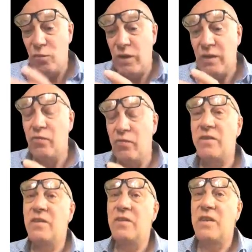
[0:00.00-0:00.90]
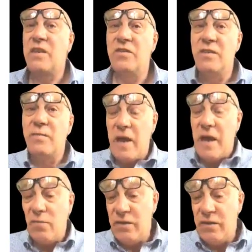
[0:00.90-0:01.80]
that we can bring to the discussions
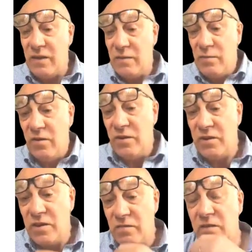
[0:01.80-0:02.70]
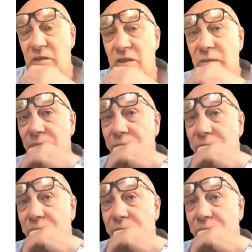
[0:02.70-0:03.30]
about how we develop college in the future.